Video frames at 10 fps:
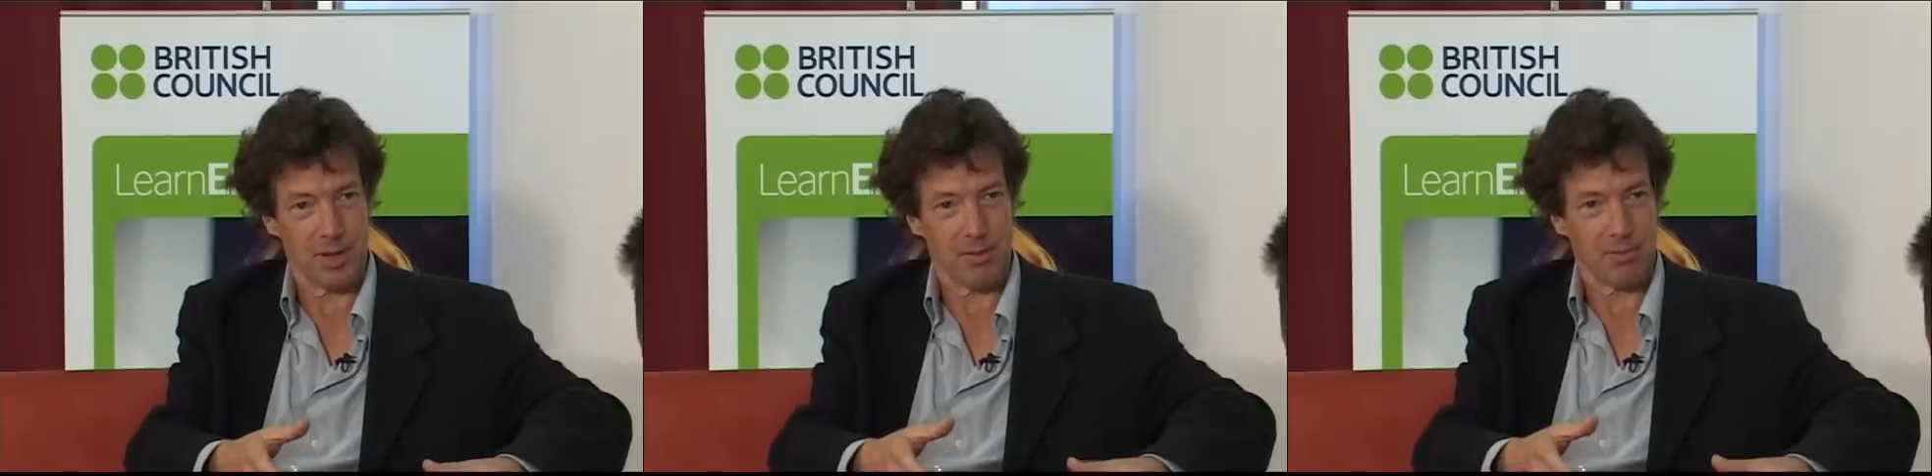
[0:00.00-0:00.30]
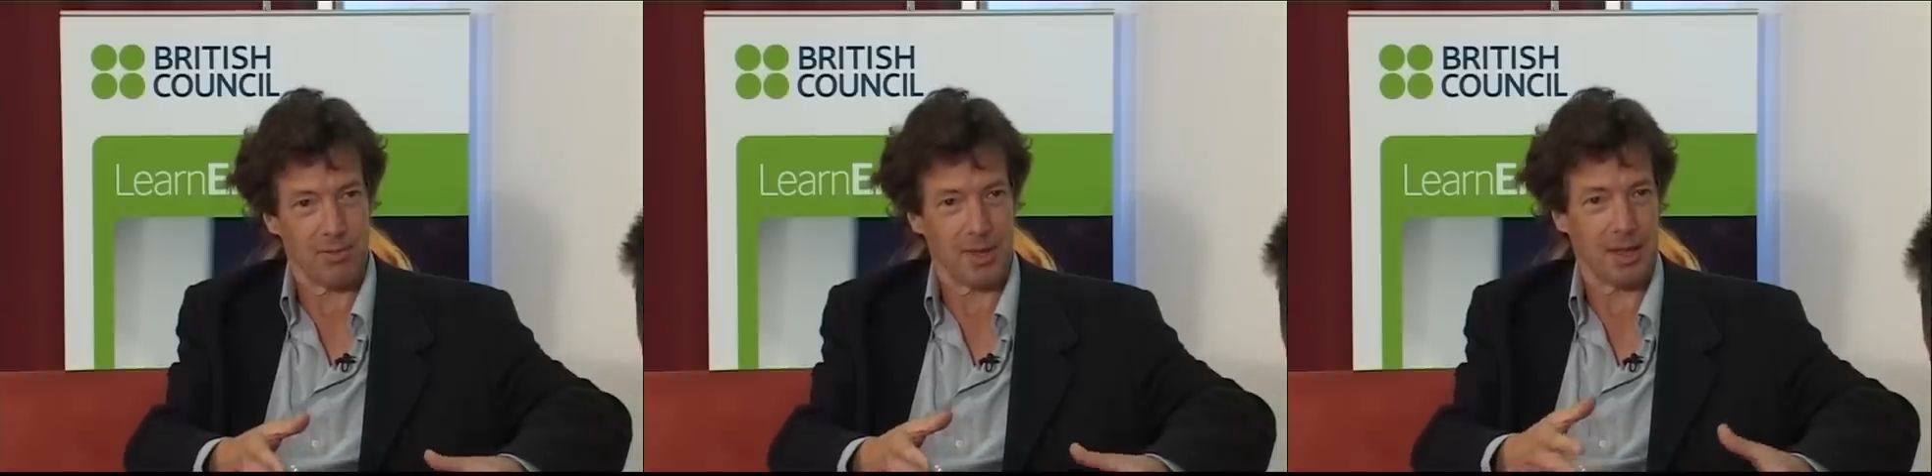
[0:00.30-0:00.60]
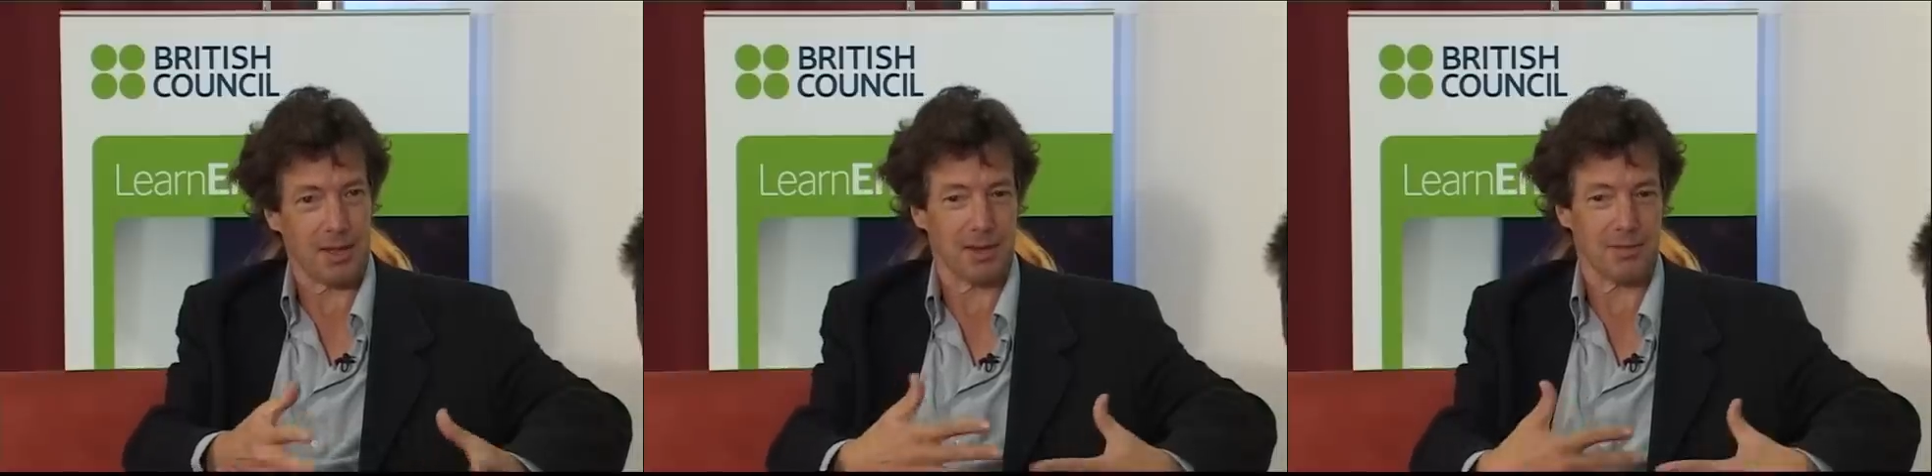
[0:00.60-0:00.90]
if
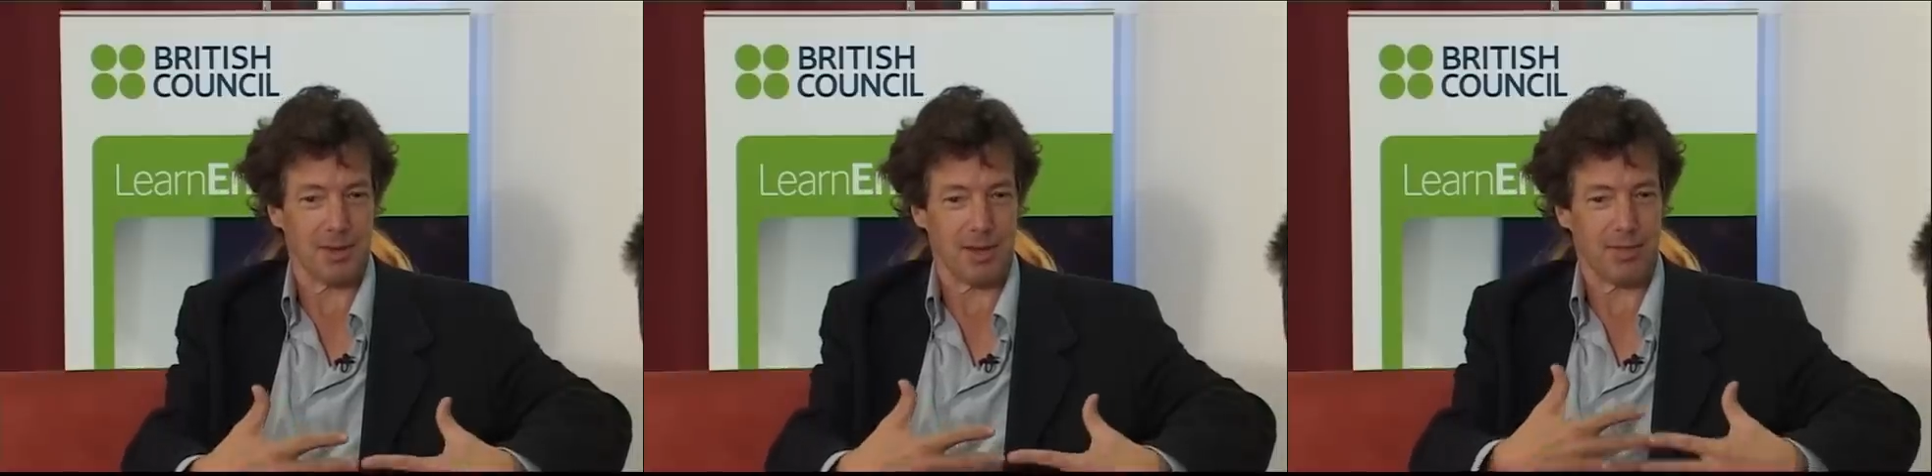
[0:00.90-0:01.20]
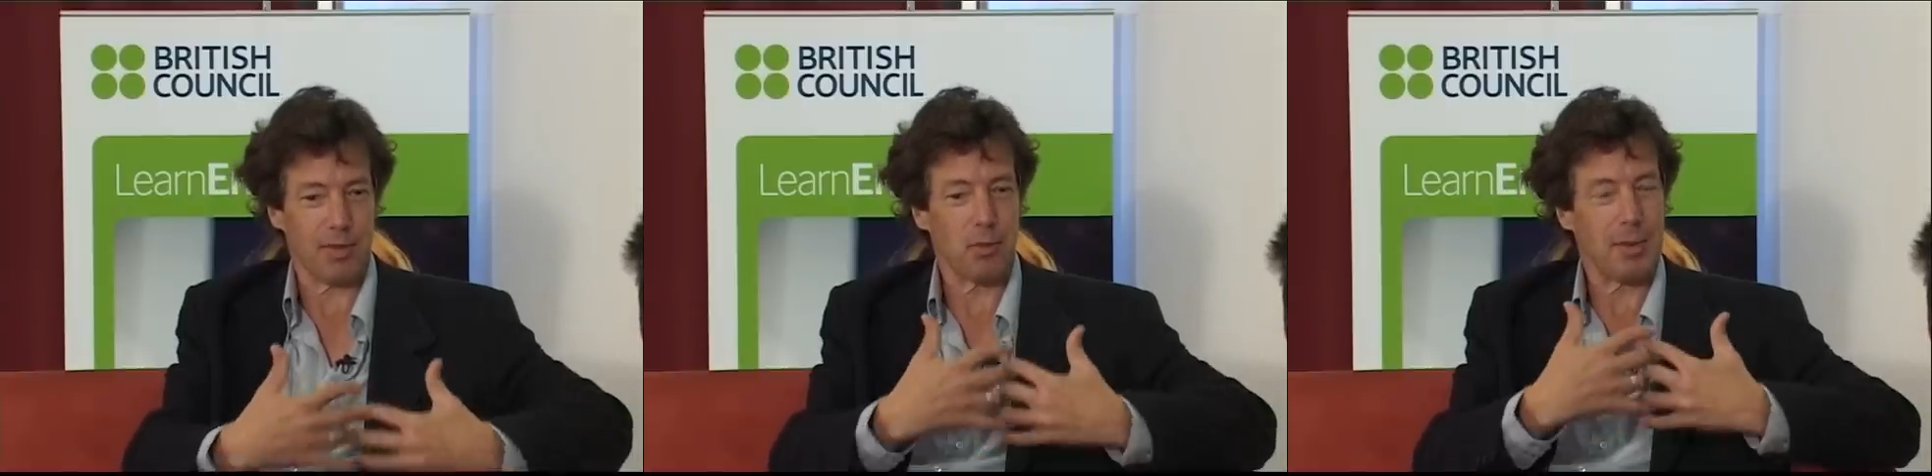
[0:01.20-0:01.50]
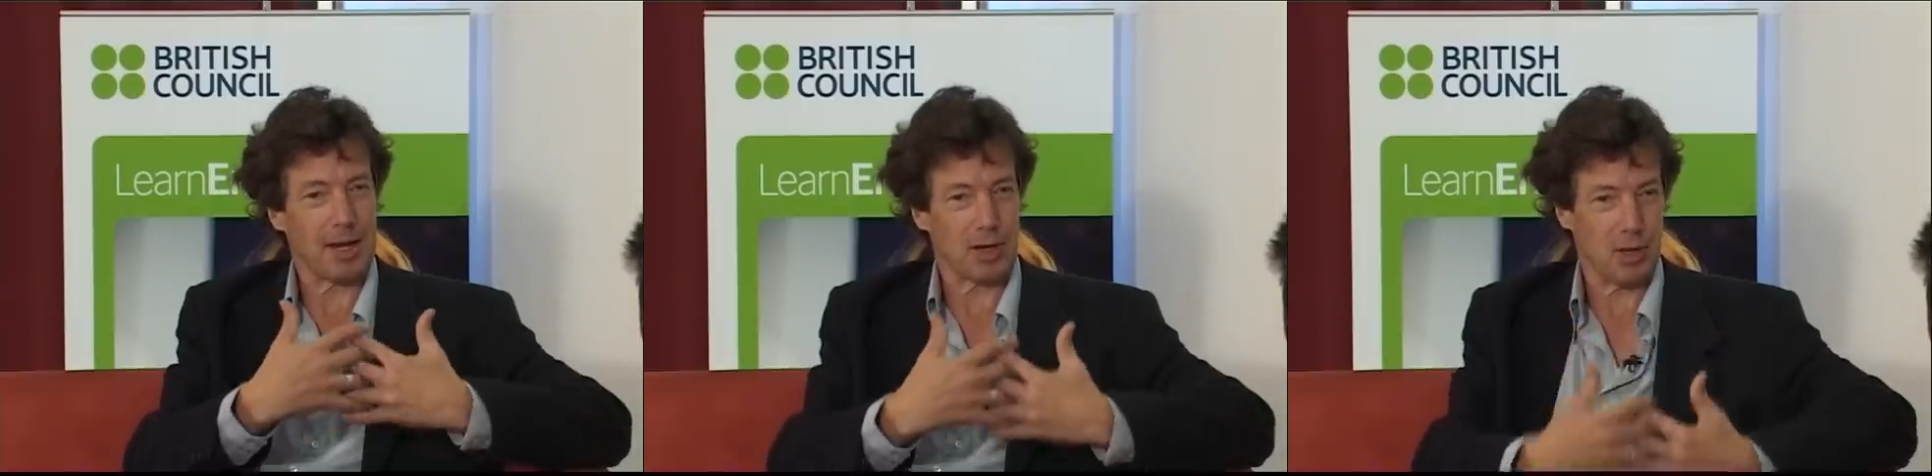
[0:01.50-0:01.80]
they
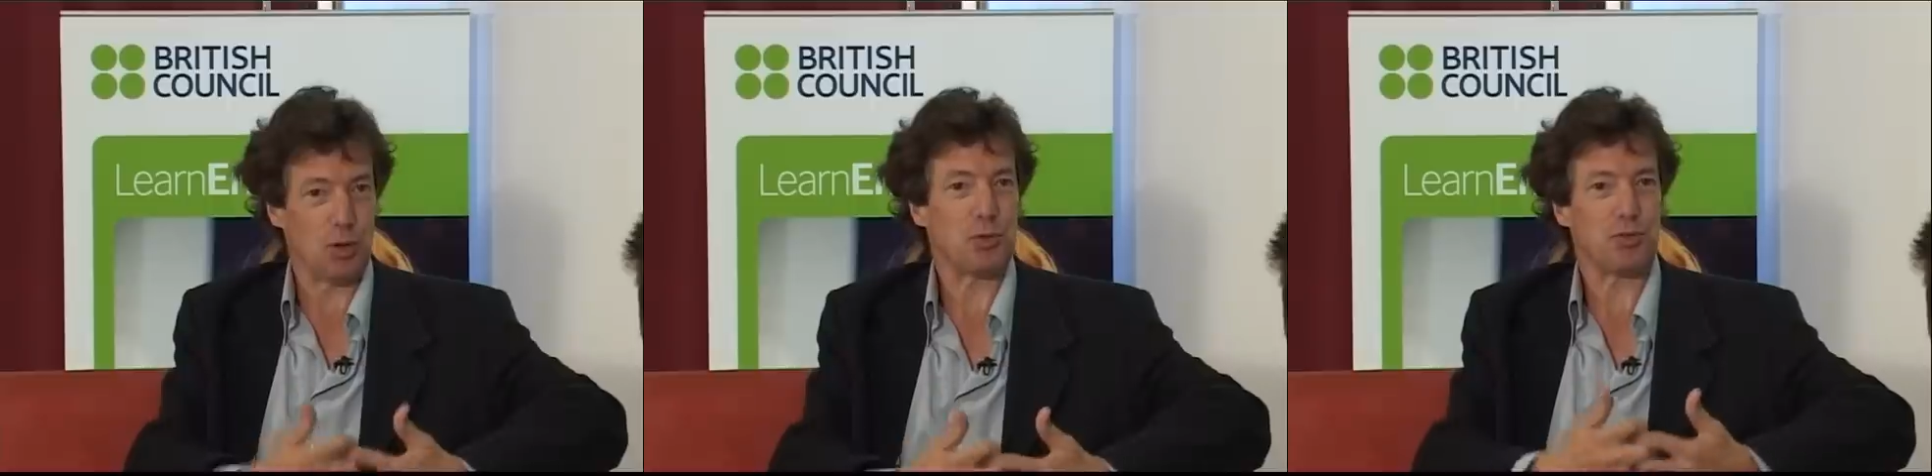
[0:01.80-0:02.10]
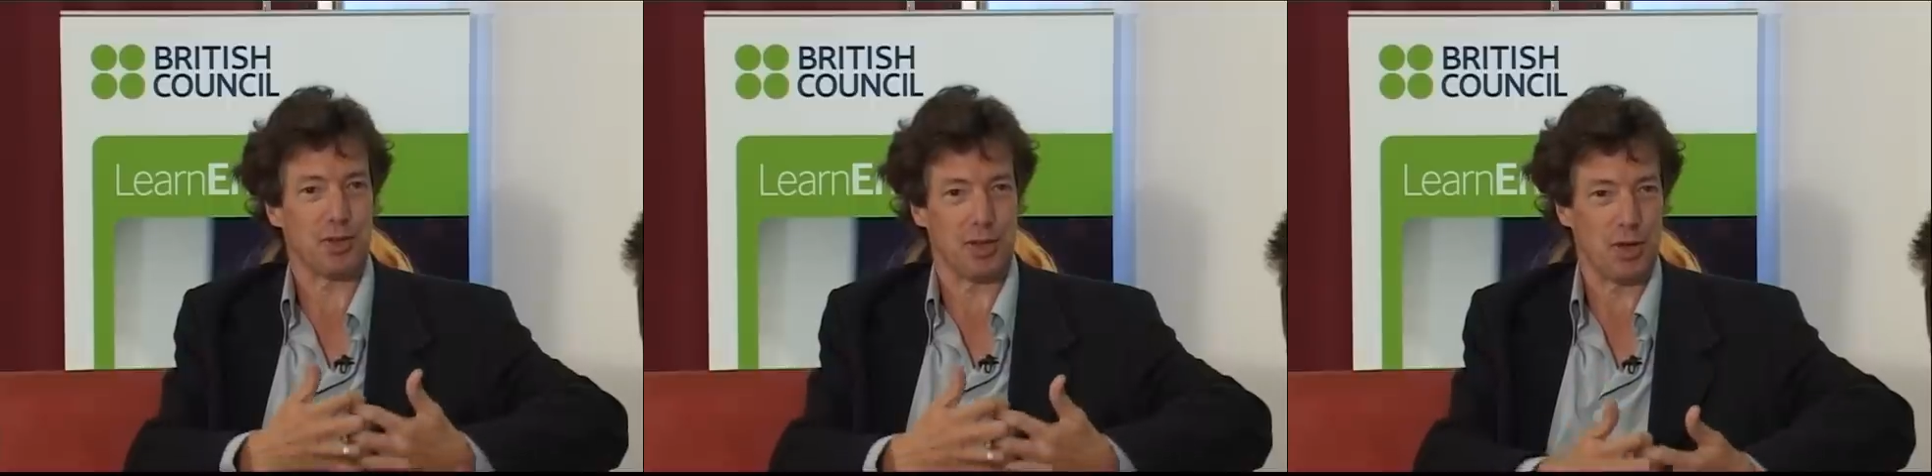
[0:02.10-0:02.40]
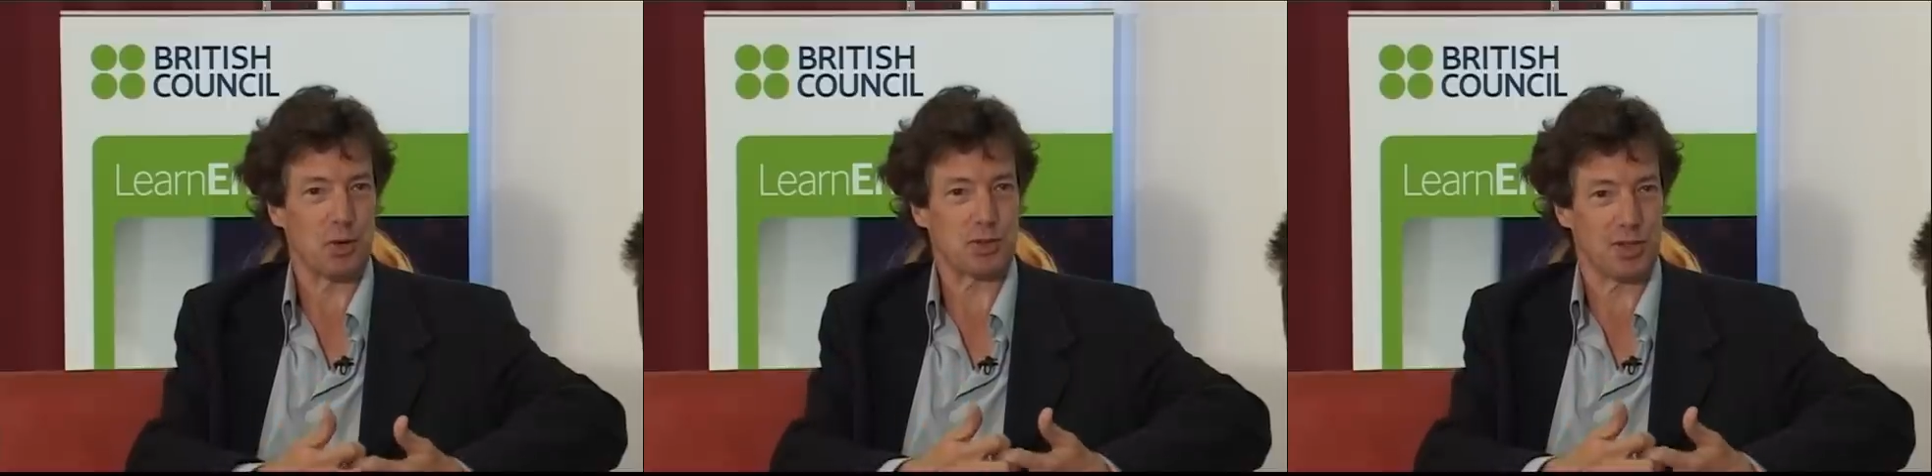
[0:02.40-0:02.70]
remain closed to the
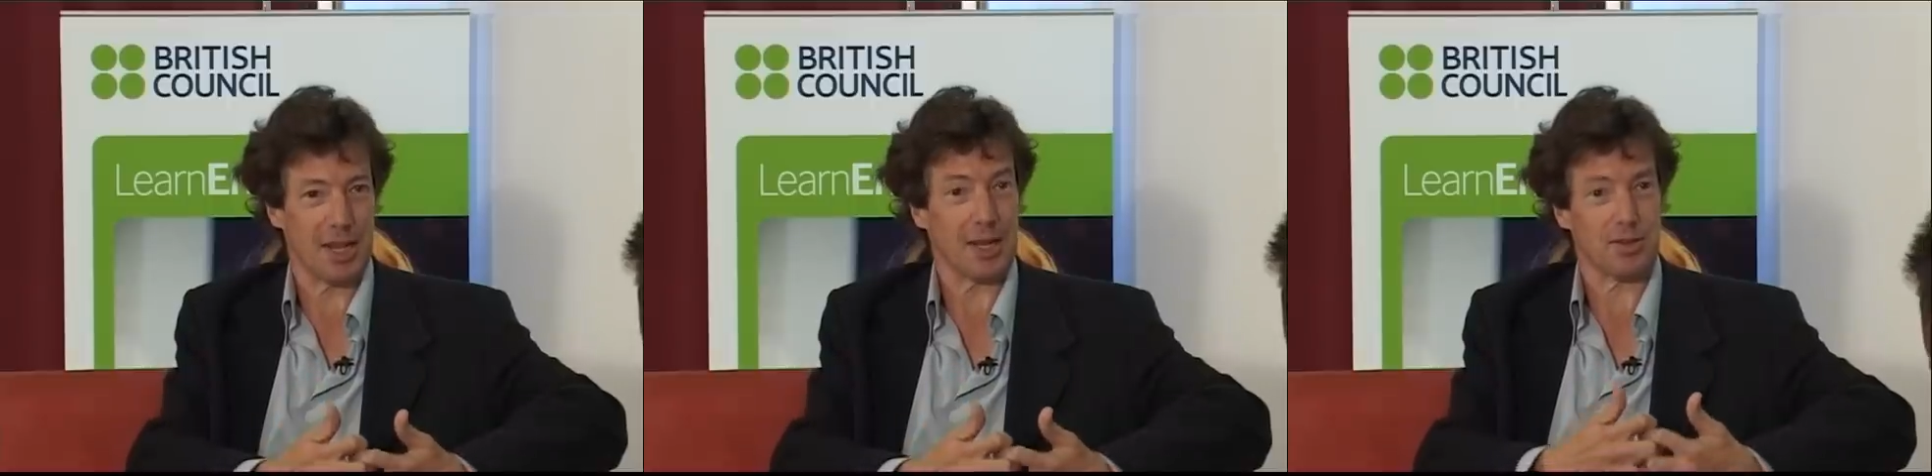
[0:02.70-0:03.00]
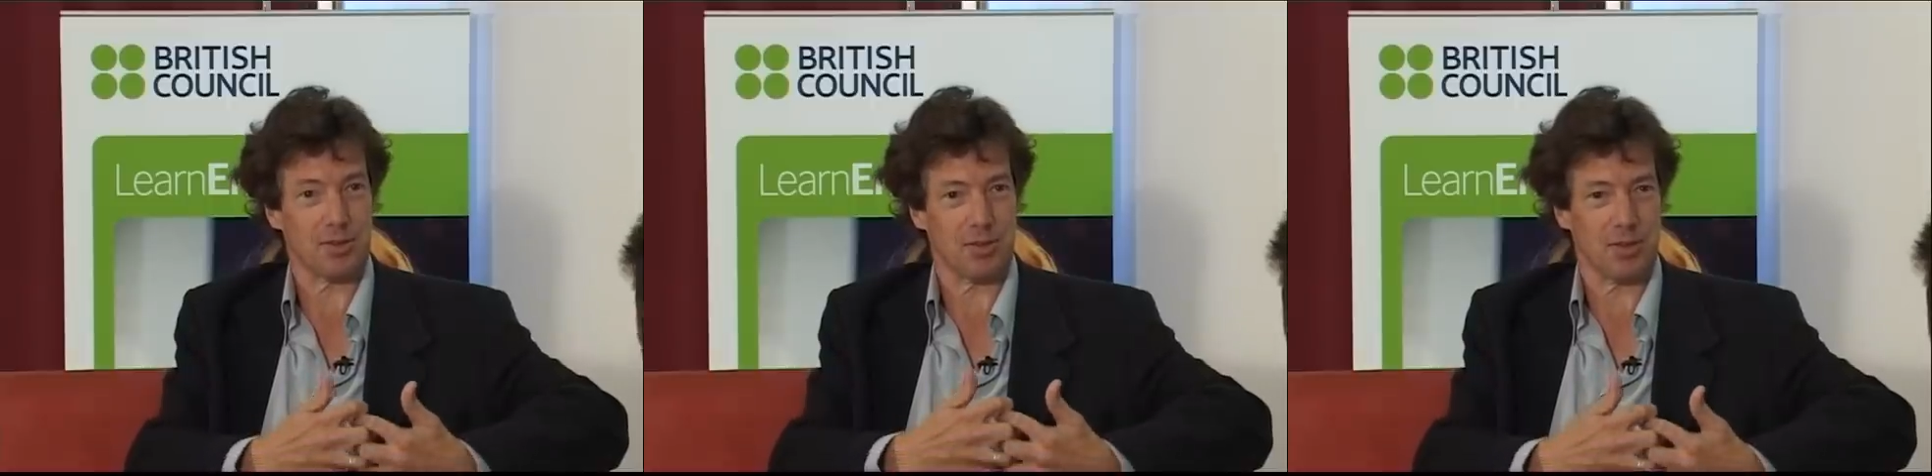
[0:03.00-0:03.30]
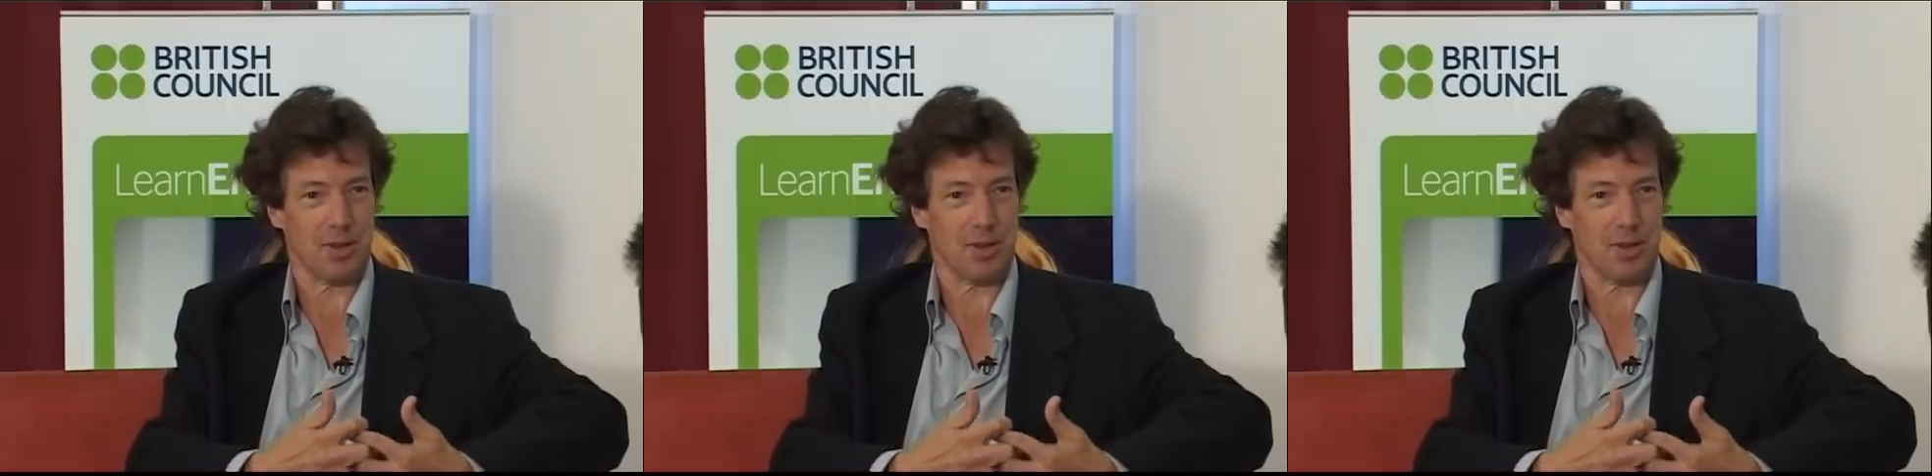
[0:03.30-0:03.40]
notion that it's